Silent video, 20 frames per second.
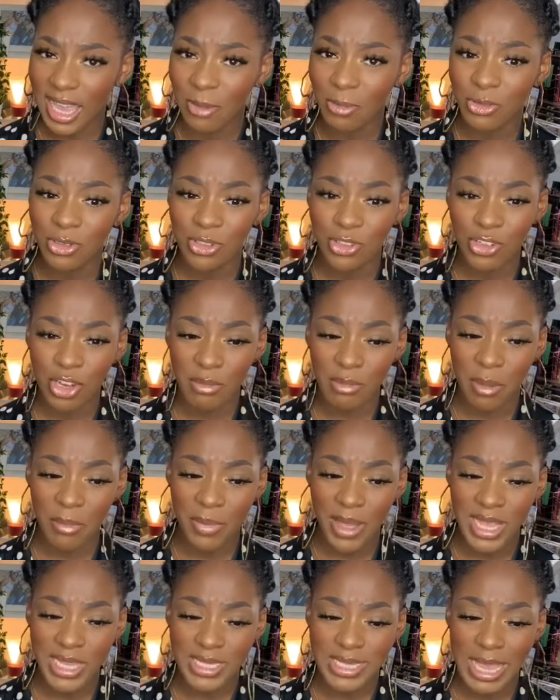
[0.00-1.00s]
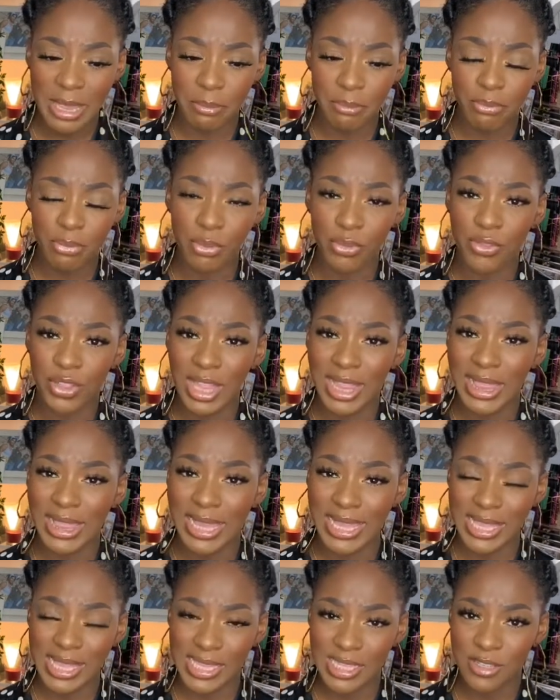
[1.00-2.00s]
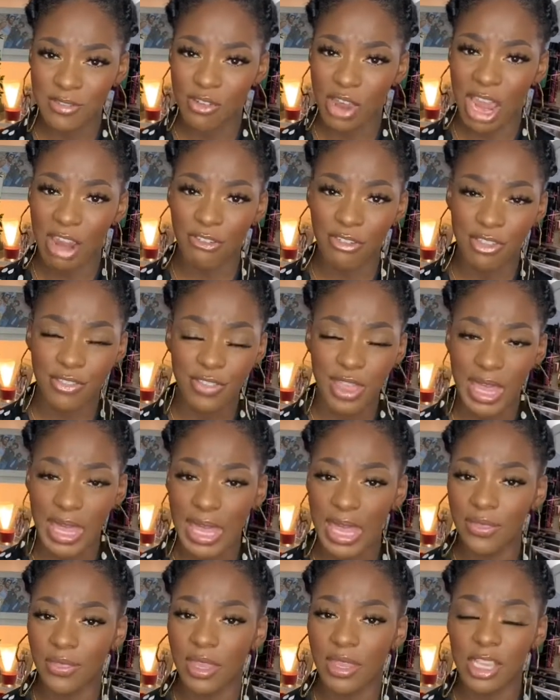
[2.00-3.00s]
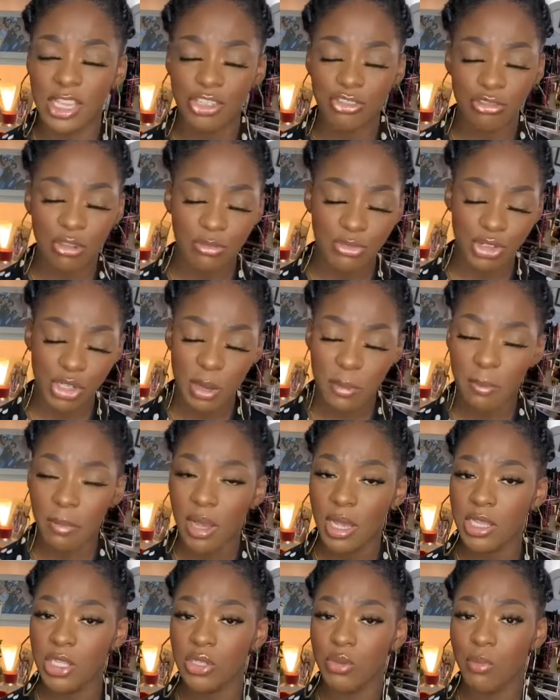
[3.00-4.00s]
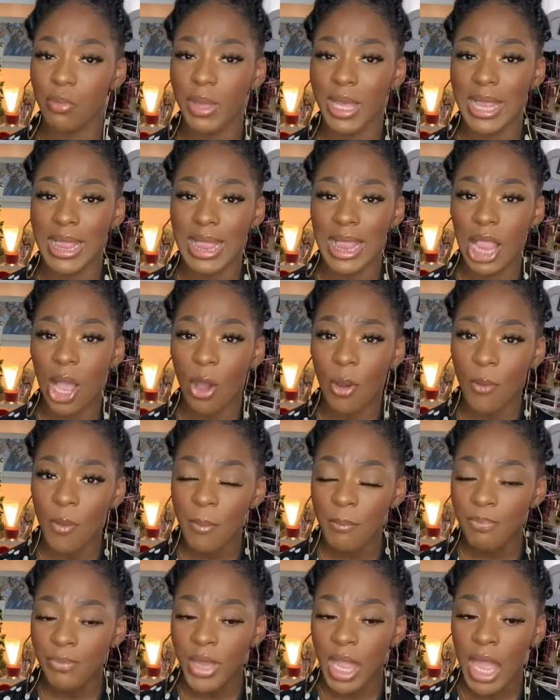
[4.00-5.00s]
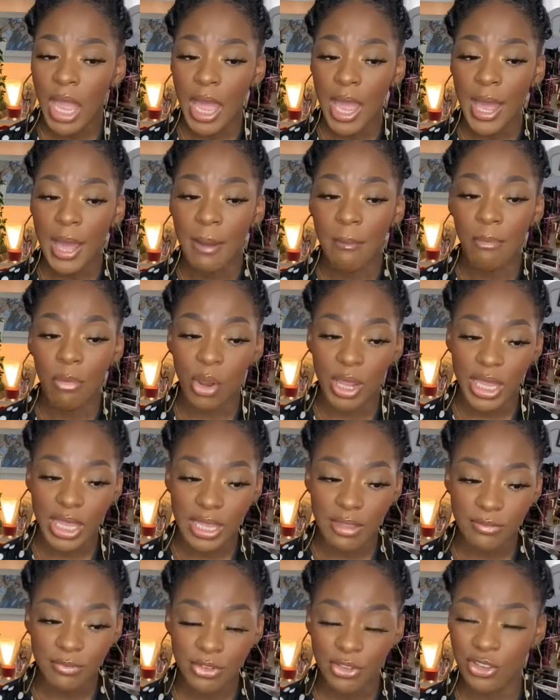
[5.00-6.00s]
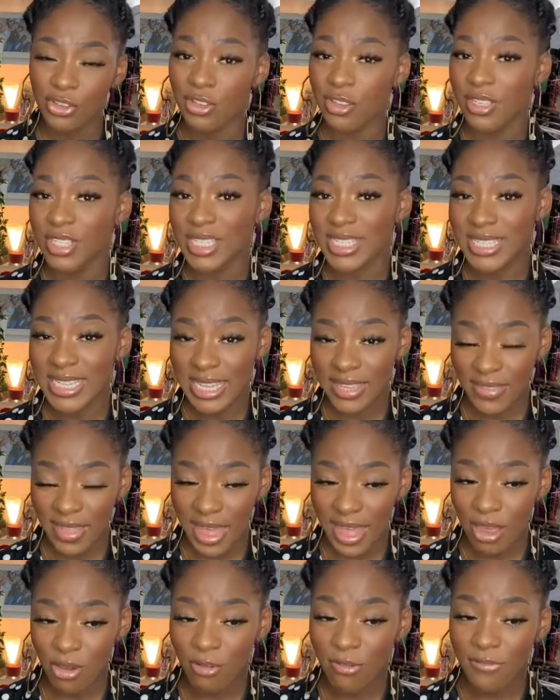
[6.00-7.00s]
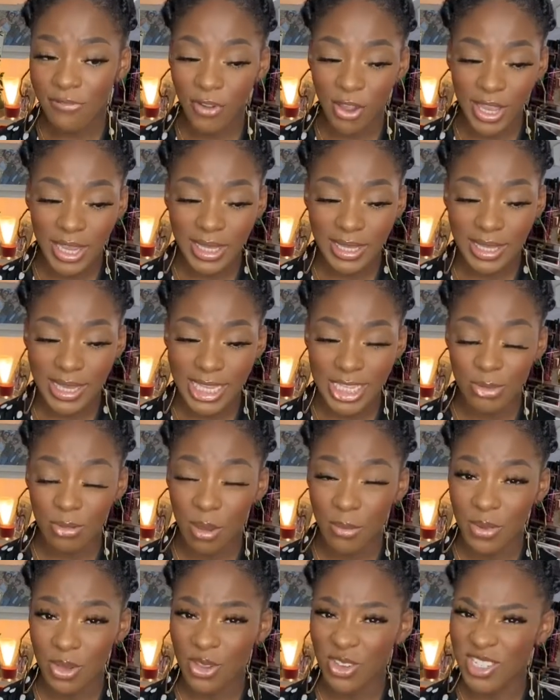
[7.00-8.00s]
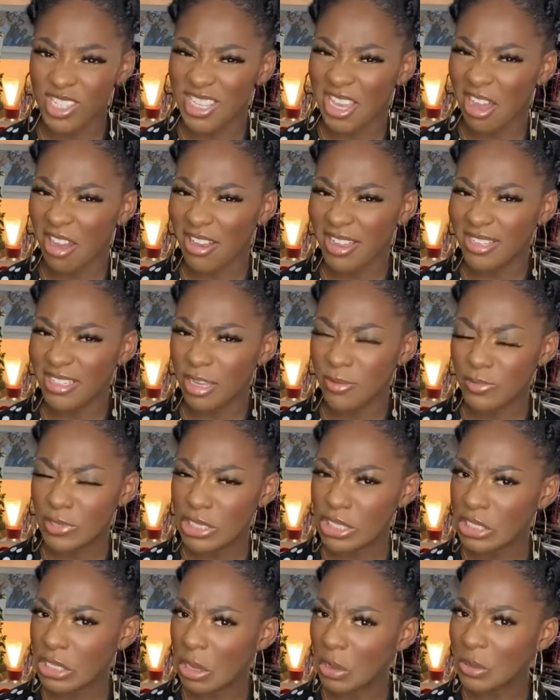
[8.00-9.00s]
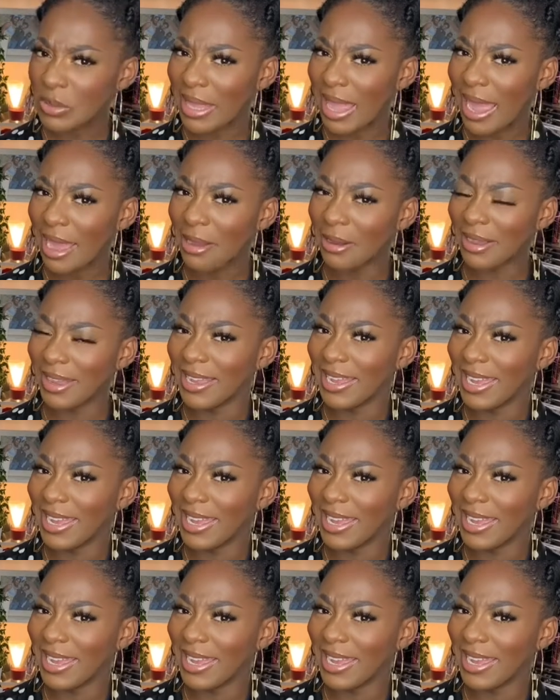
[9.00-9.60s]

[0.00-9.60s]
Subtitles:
I'm gonna try my best and put the links for everything in the description box below. But if you do not see that or find this, probably because the items are sold out.